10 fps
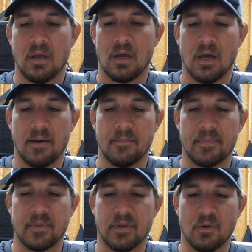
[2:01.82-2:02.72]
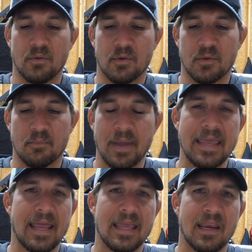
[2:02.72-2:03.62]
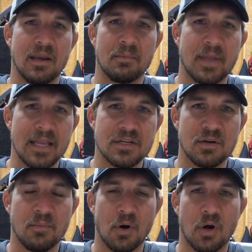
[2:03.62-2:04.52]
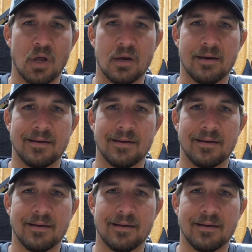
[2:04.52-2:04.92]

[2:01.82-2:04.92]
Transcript: the bait I ended up catching them on